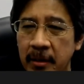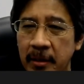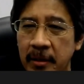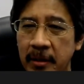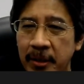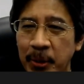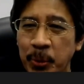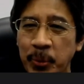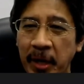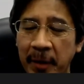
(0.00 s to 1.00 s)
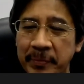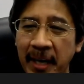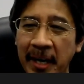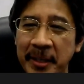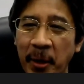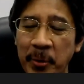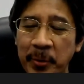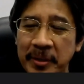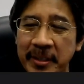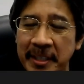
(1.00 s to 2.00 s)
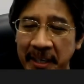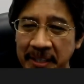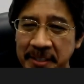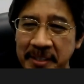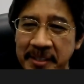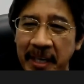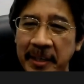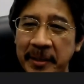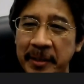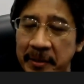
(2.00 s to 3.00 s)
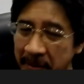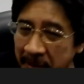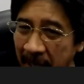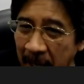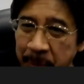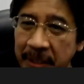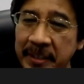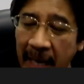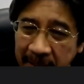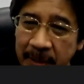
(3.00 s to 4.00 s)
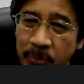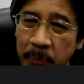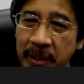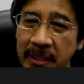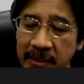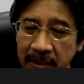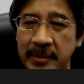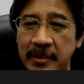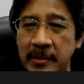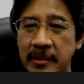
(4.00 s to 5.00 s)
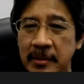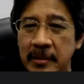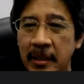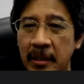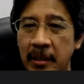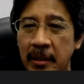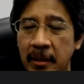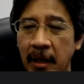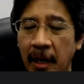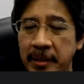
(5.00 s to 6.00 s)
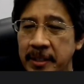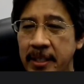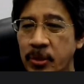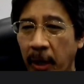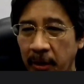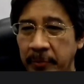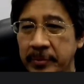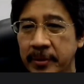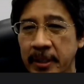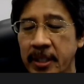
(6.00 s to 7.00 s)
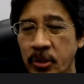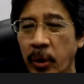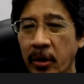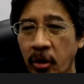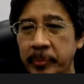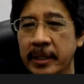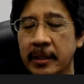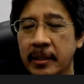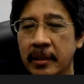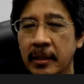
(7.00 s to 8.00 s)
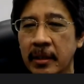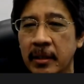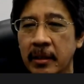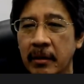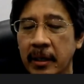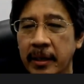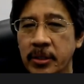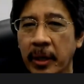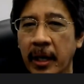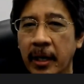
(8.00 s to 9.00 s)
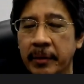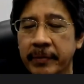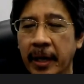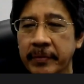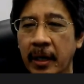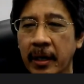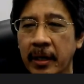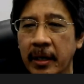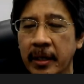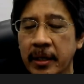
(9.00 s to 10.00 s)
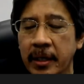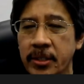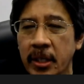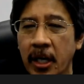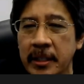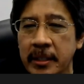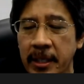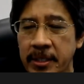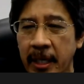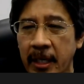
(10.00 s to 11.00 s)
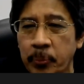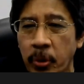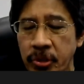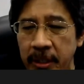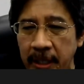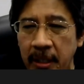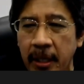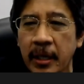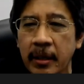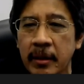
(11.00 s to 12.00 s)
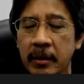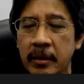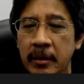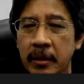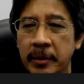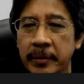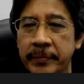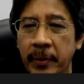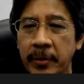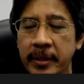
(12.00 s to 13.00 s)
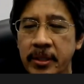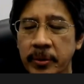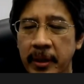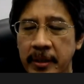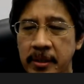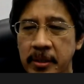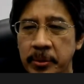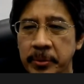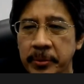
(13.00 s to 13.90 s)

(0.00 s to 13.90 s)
you have done all the corrections that have been detected from the thesis. This is quite common. Okay, that's why Viva is an opportunity for the students to